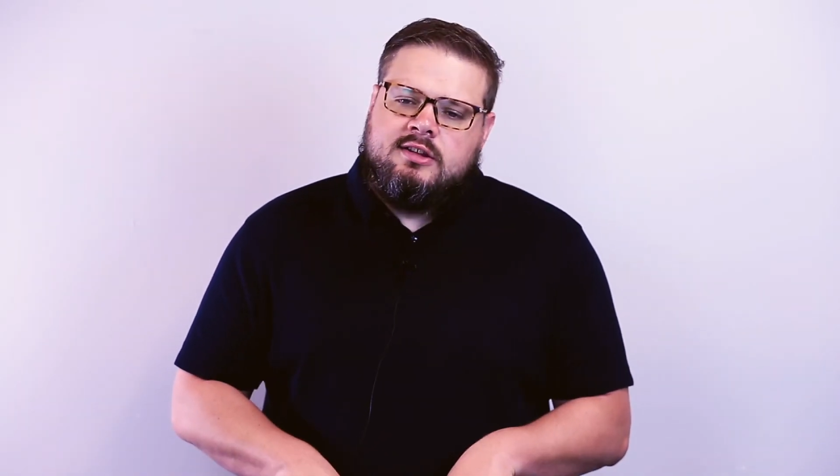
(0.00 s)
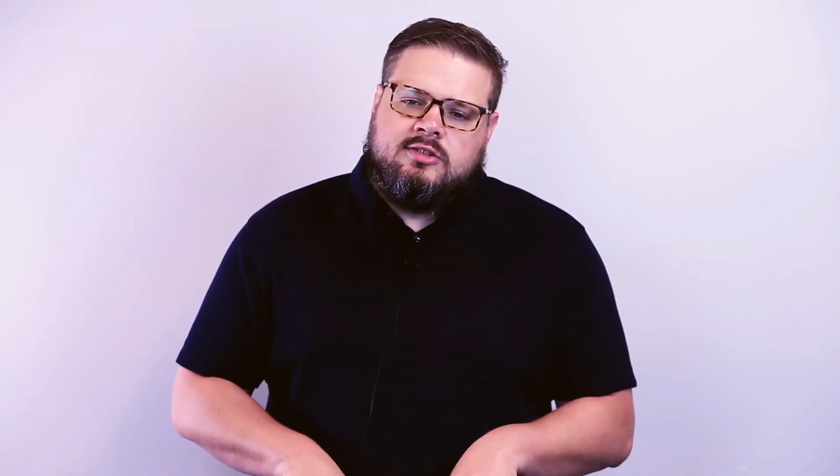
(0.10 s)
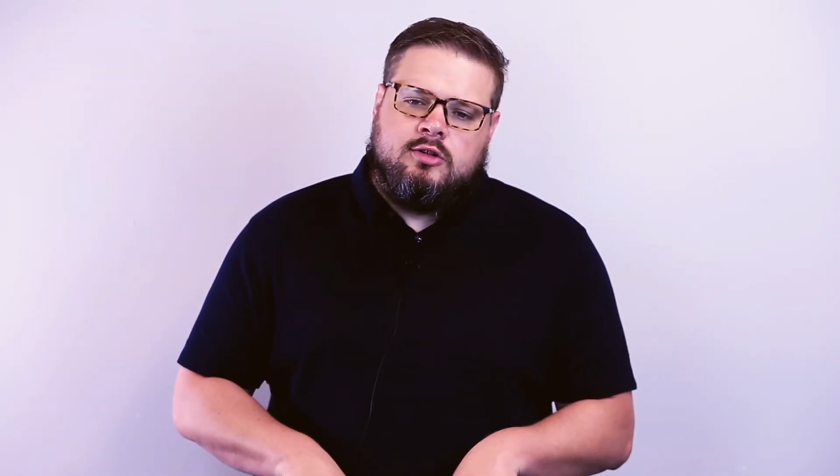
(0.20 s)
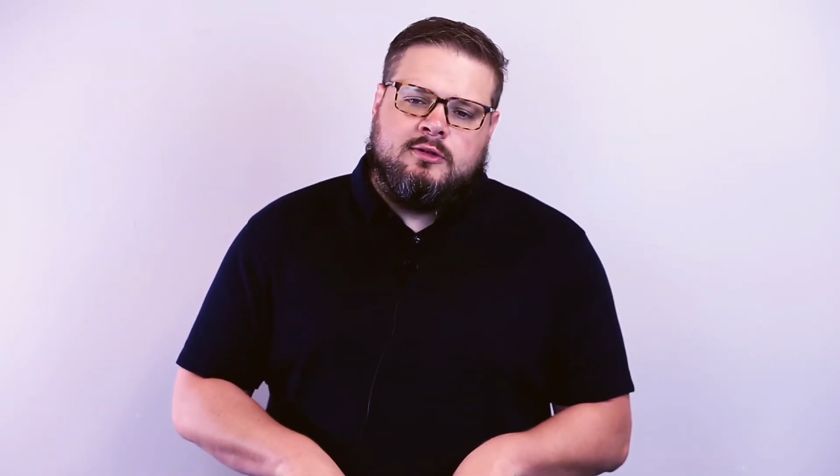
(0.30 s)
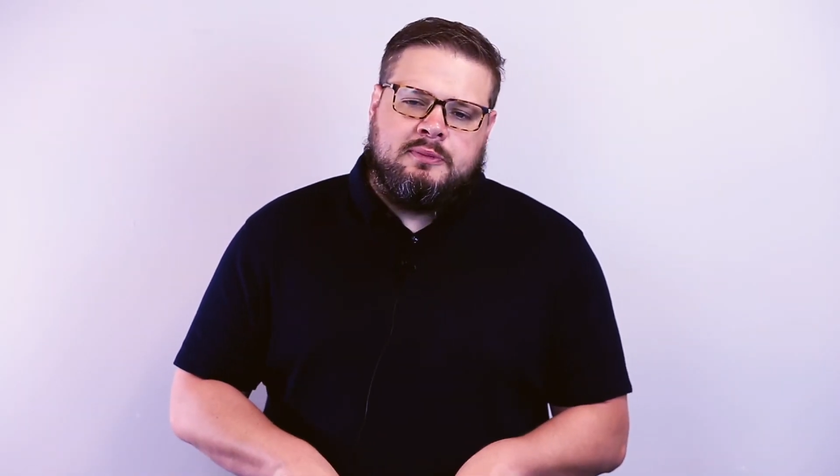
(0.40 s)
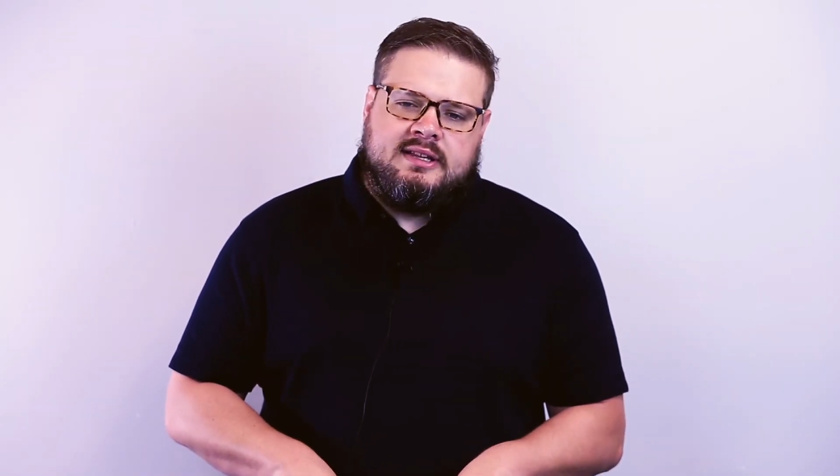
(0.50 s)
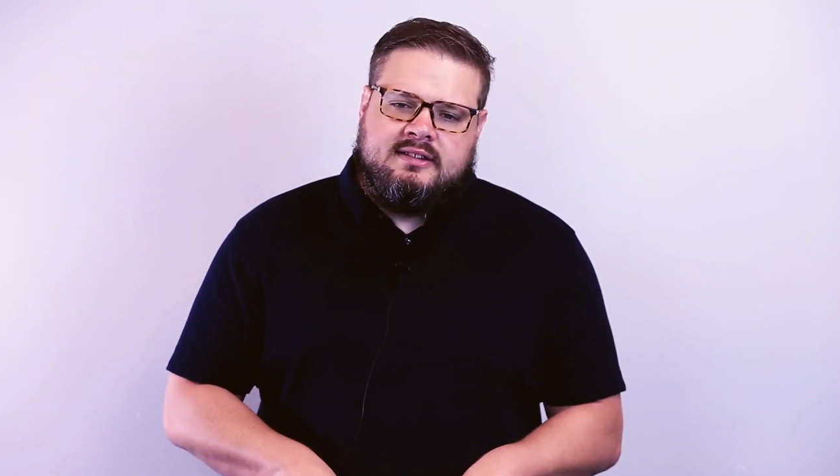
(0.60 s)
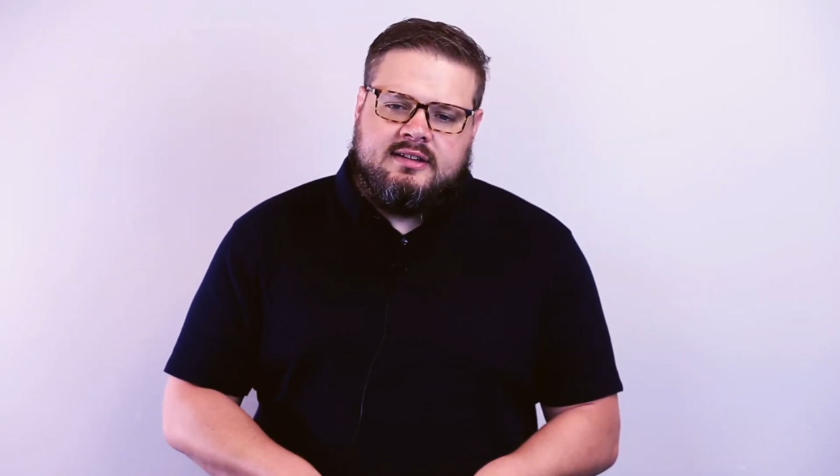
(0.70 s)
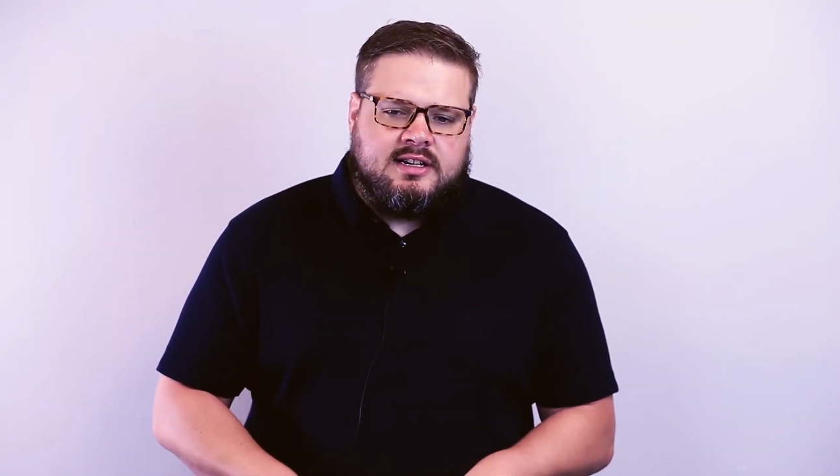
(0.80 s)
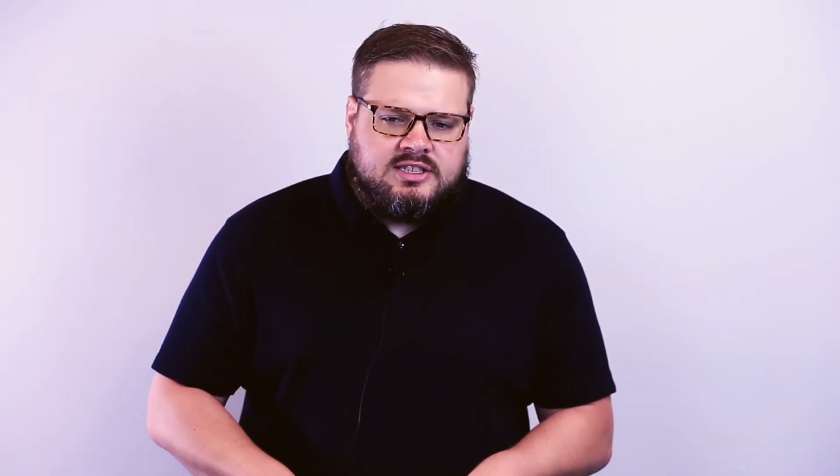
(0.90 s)
So we must be
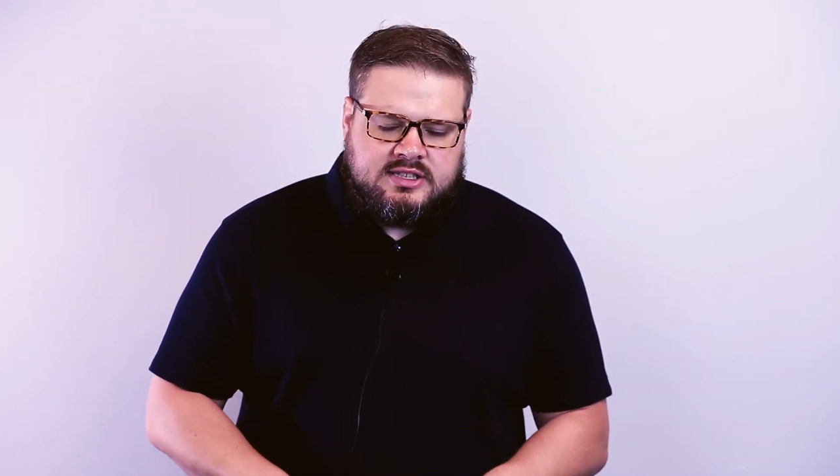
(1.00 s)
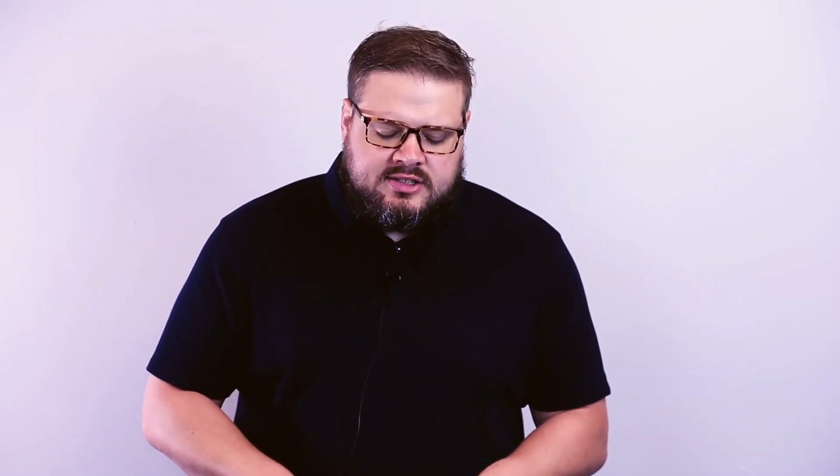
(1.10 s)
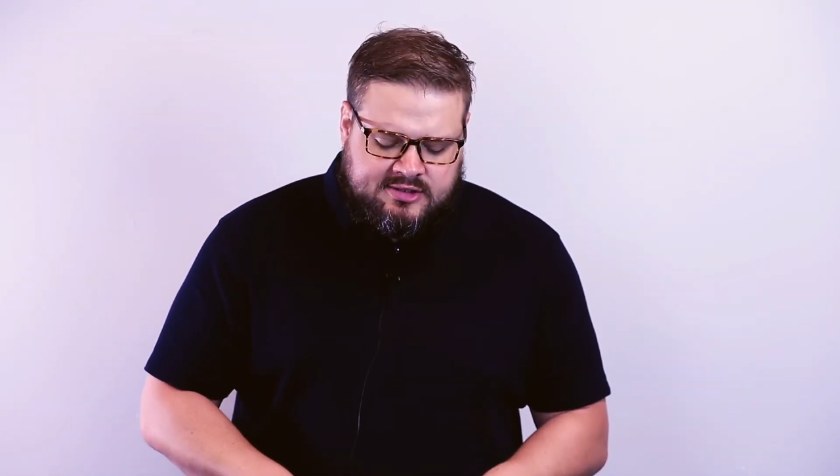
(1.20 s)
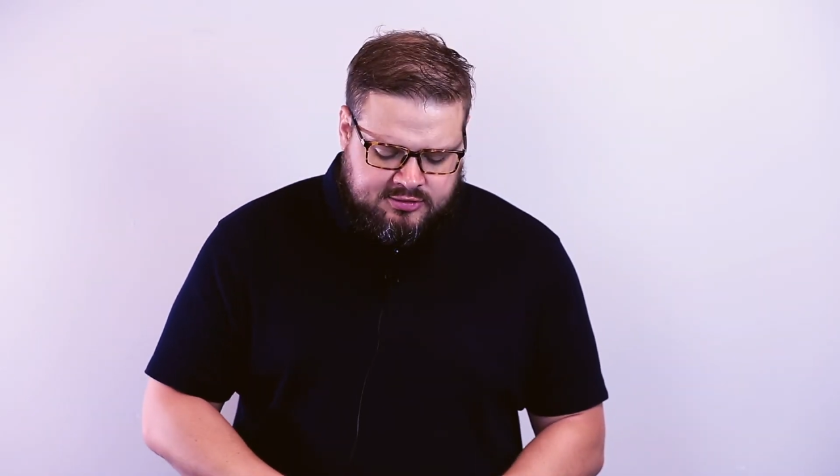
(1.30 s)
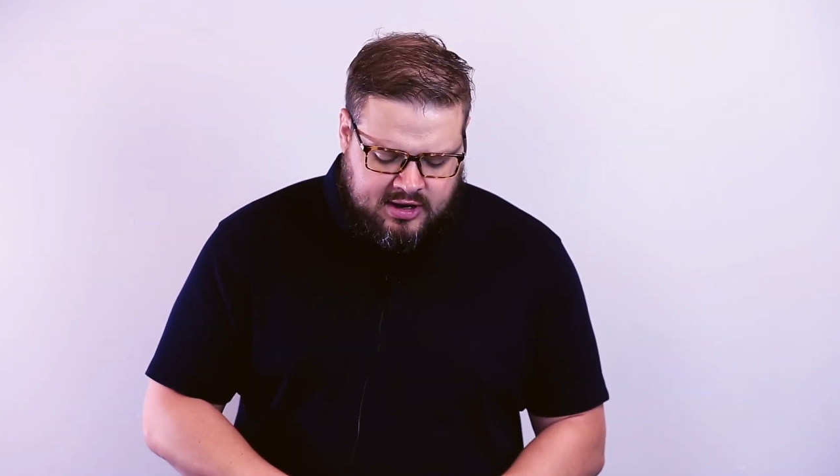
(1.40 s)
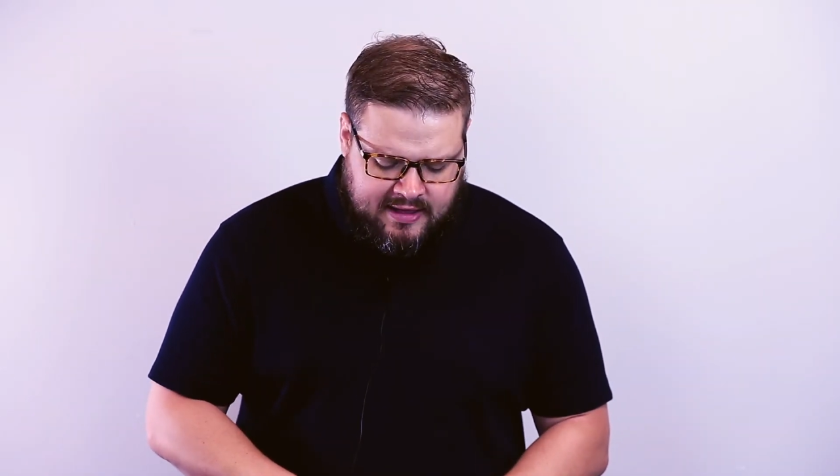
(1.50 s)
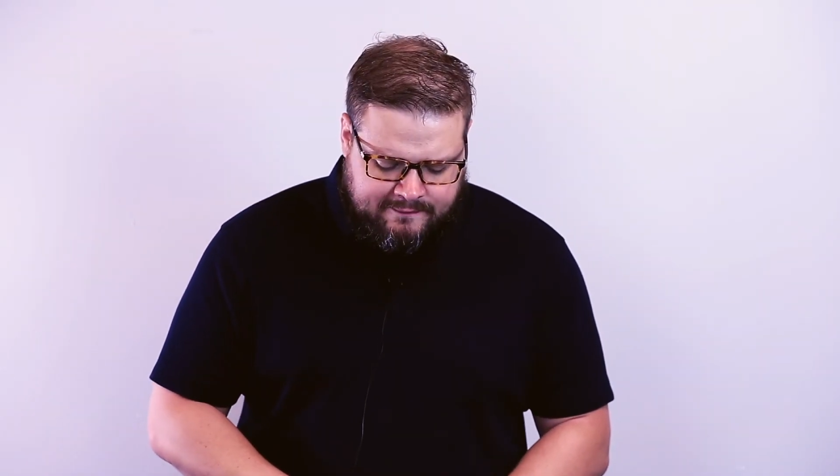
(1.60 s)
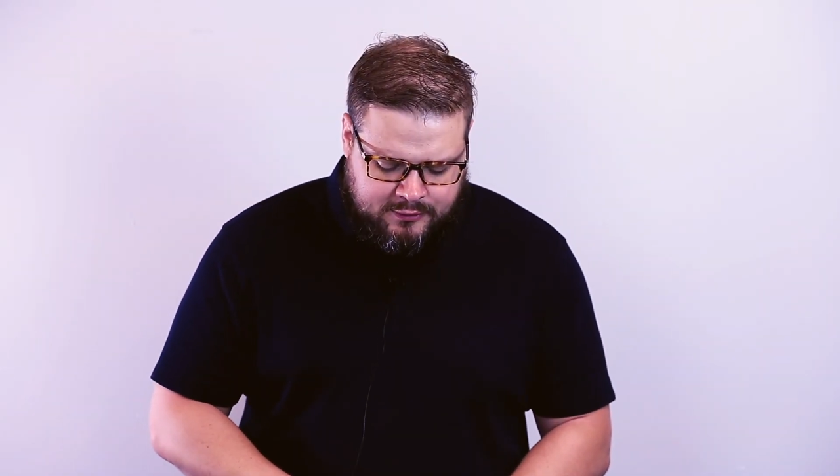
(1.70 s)
diligent to strive